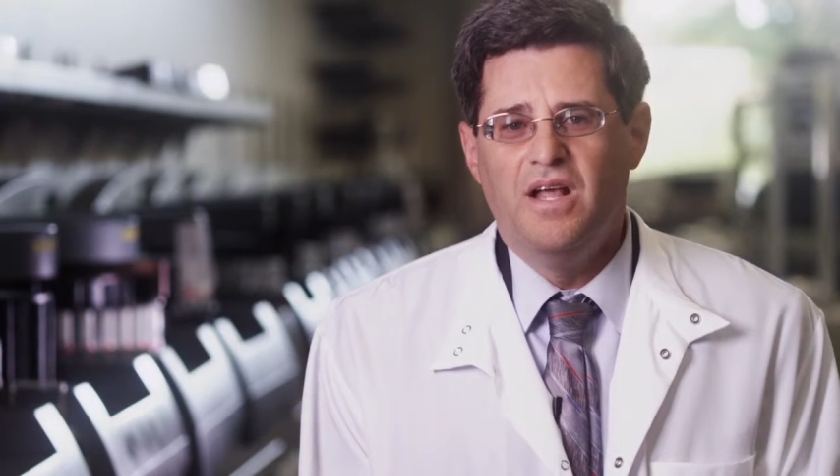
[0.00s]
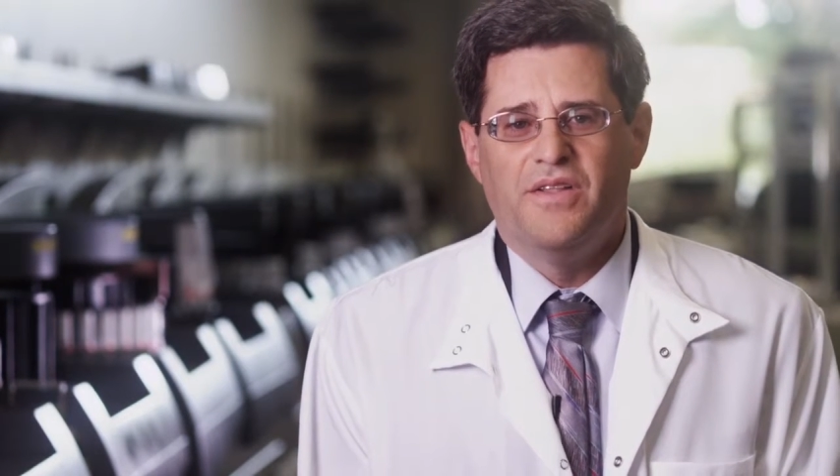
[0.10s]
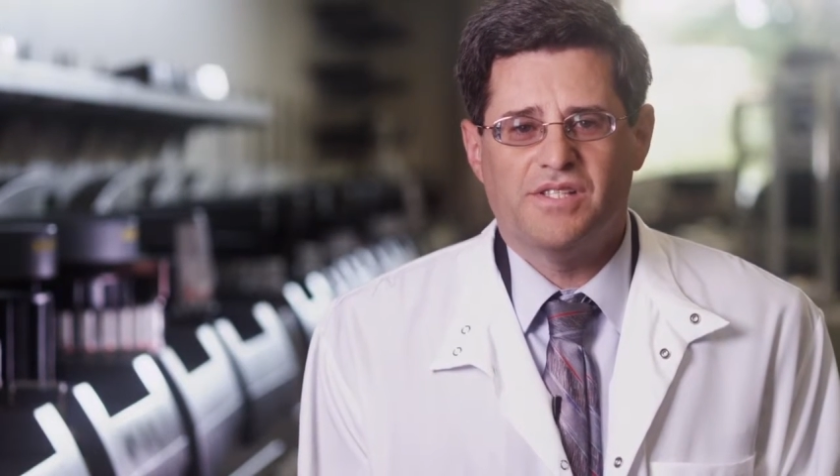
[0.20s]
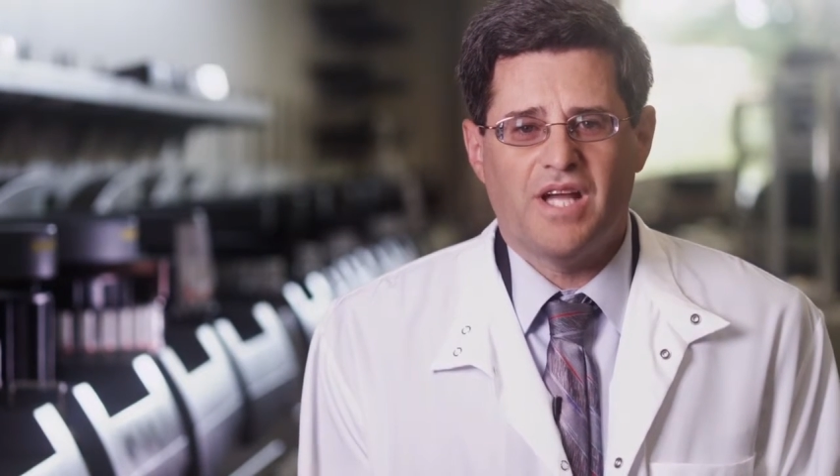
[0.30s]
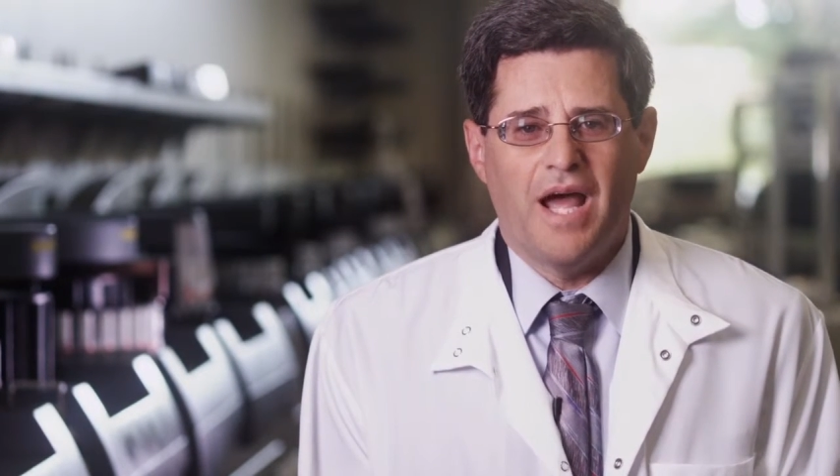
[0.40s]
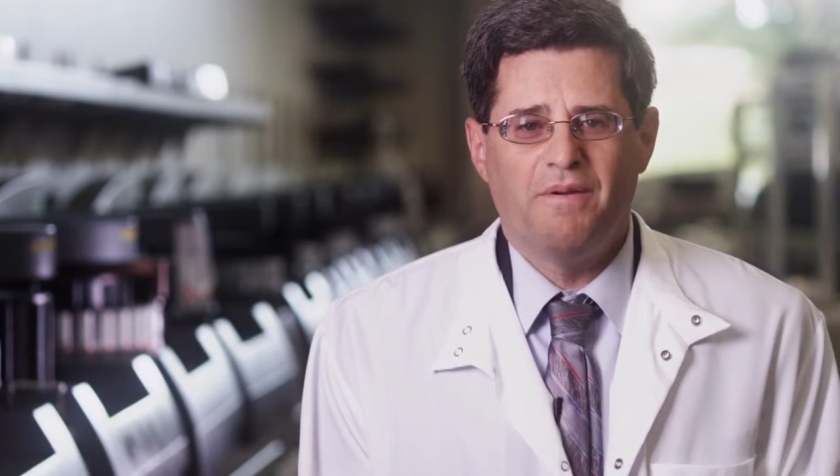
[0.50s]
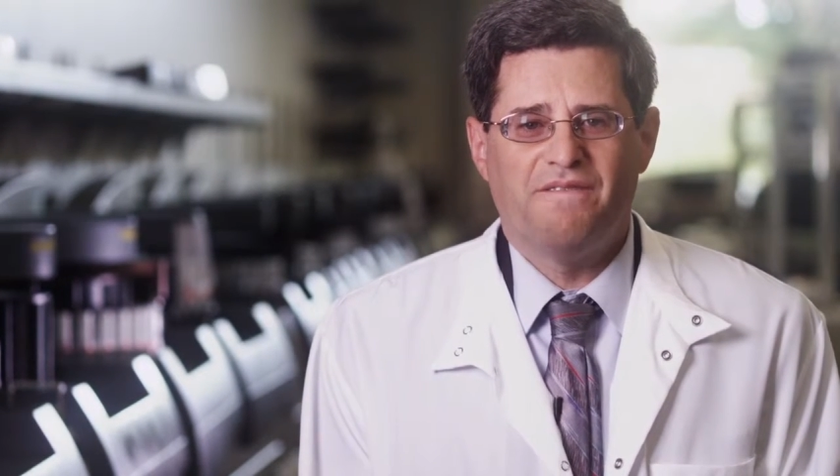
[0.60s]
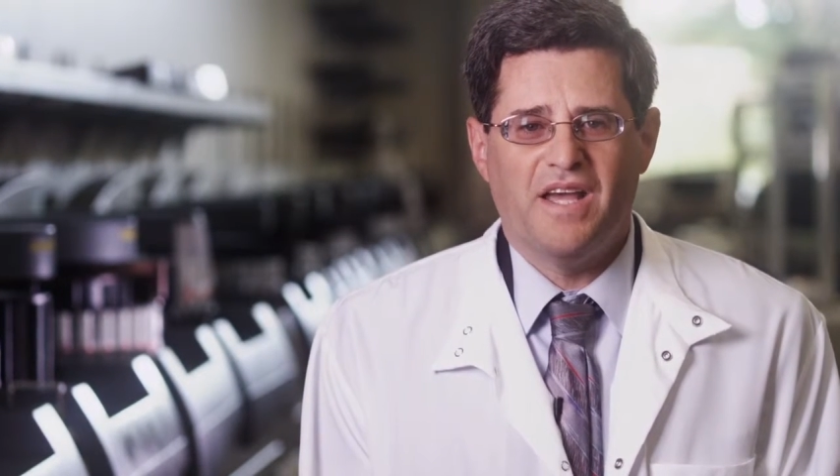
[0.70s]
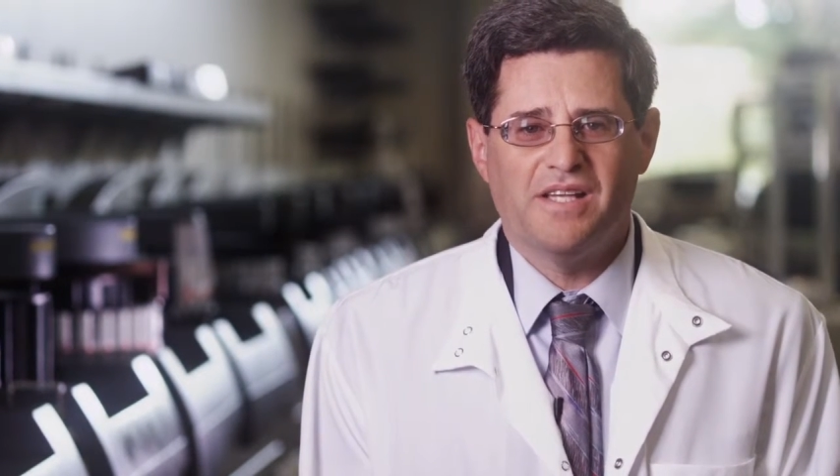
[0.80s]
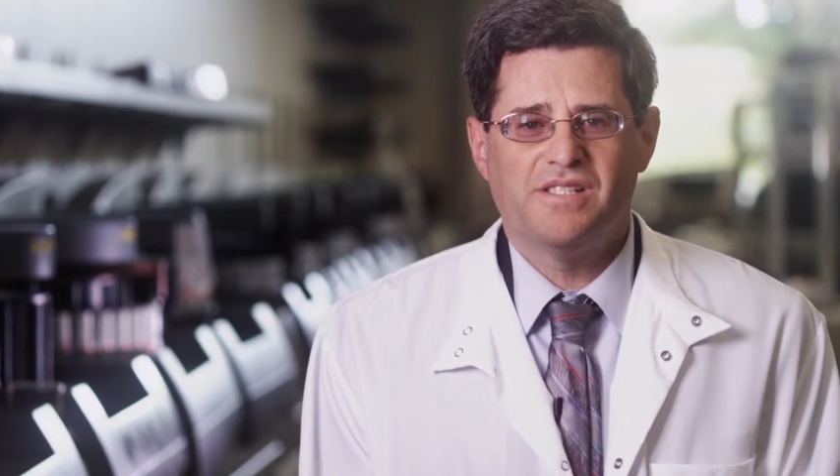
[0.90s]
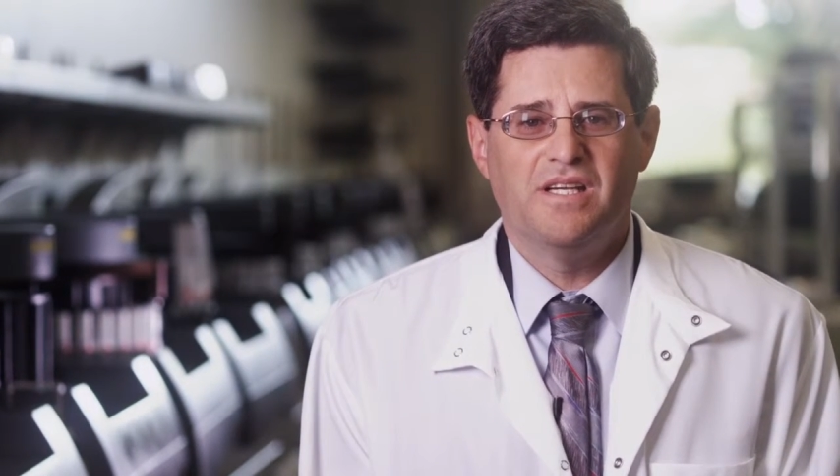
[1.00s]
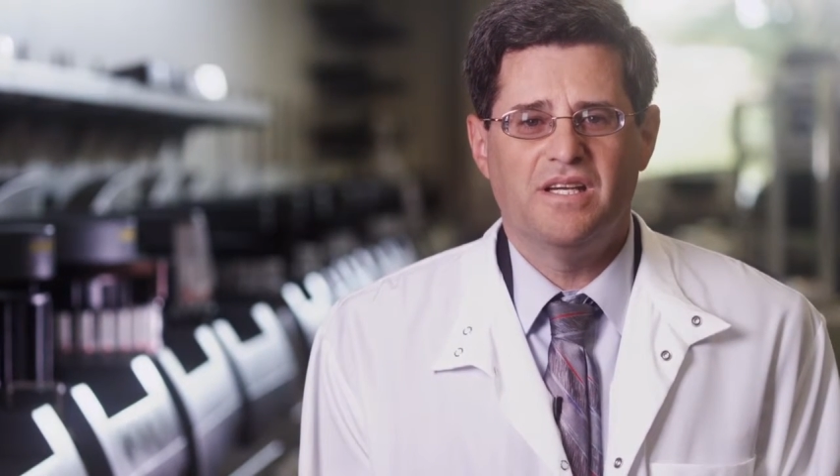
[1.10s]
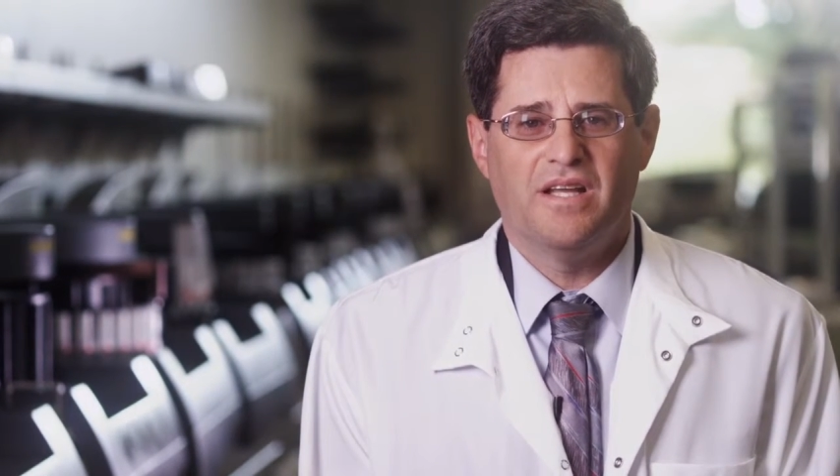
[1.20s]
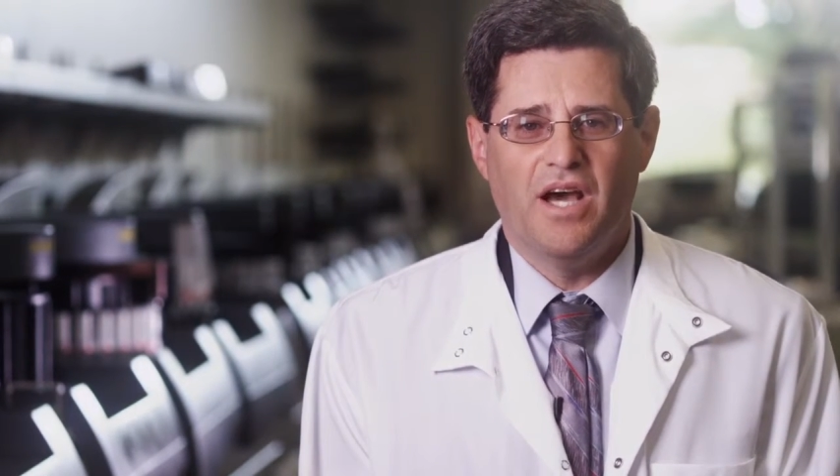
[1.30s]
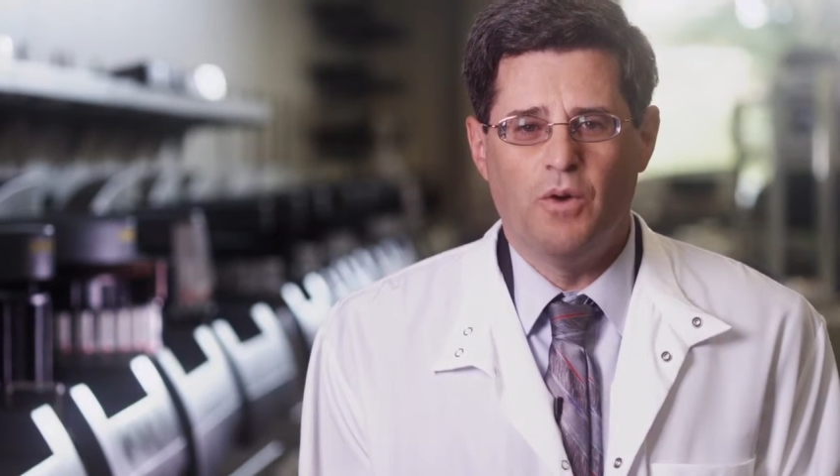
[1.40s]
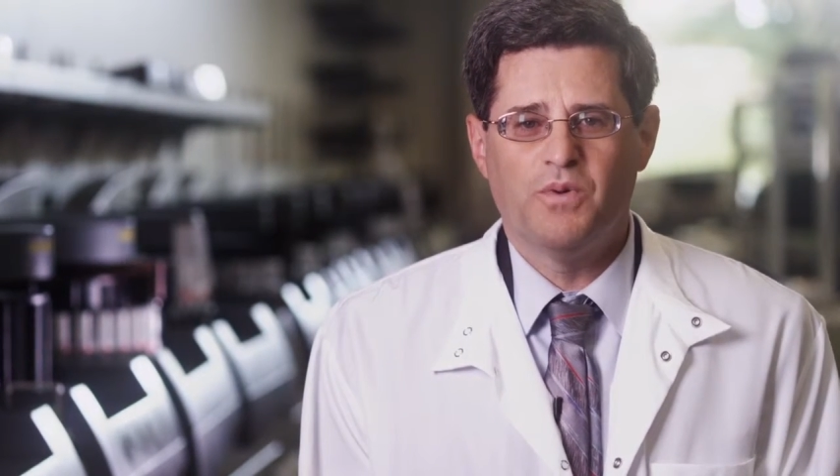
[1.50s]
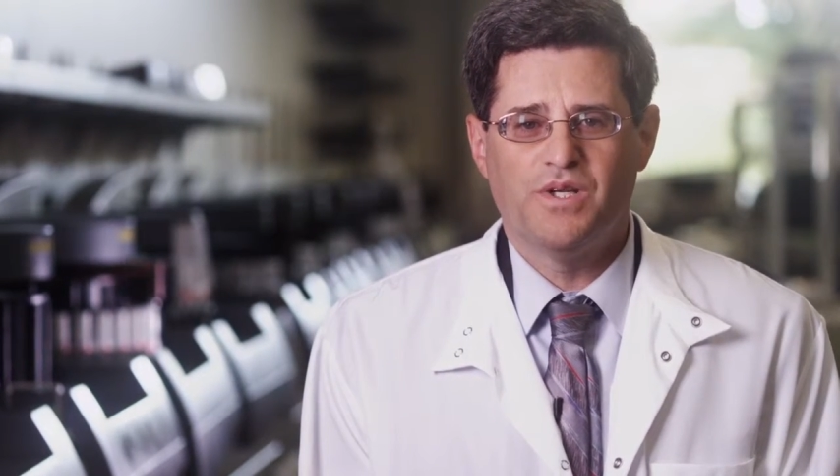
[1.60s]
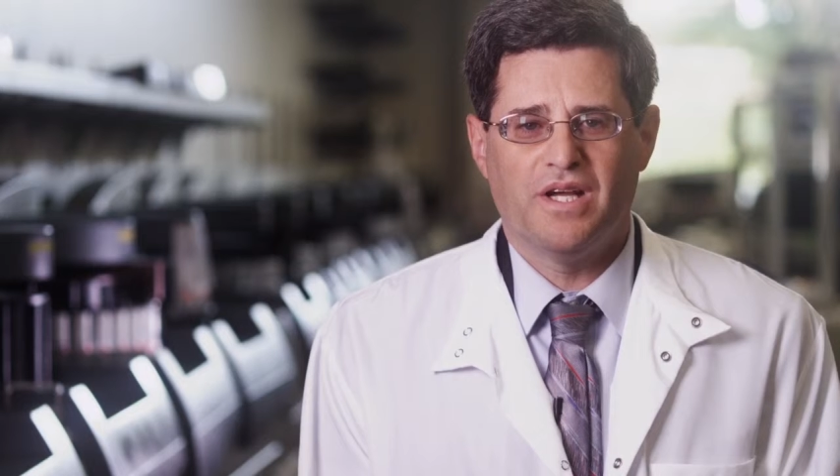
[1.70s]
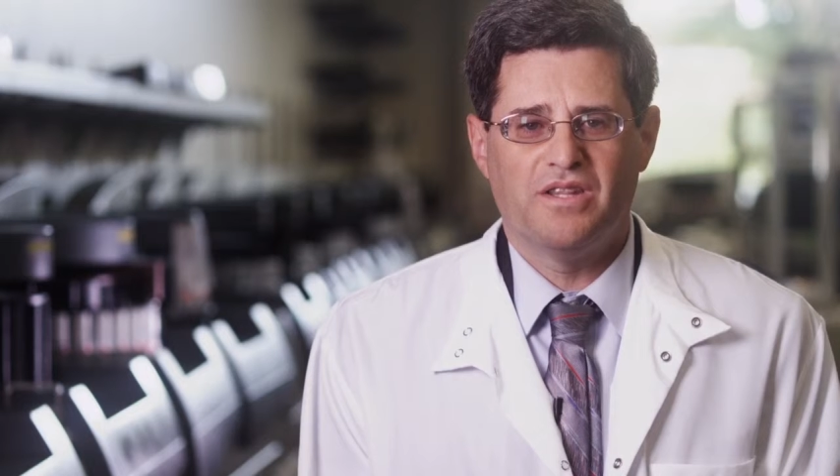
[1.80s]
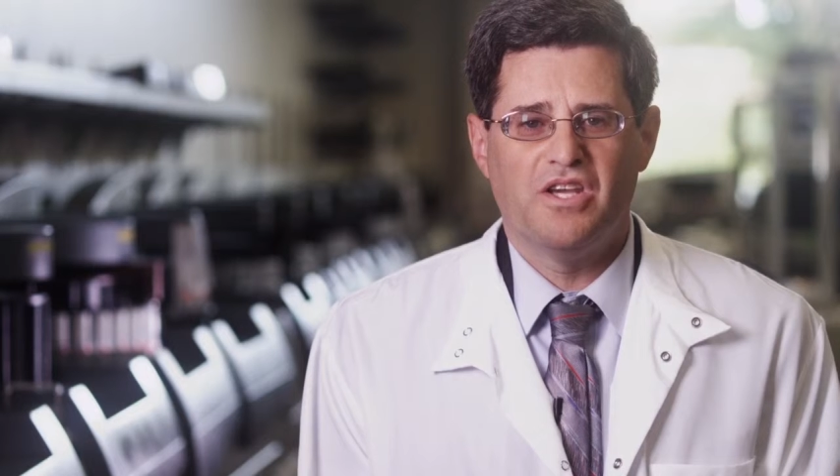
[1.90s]
This type of testing can help
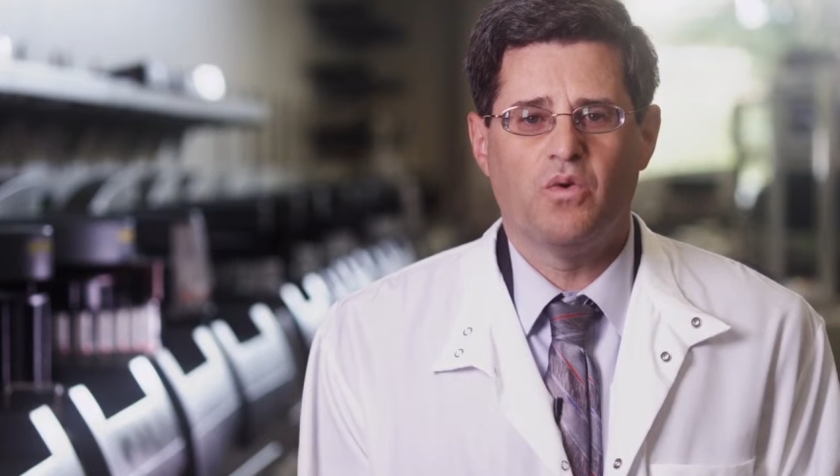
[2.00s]
predict the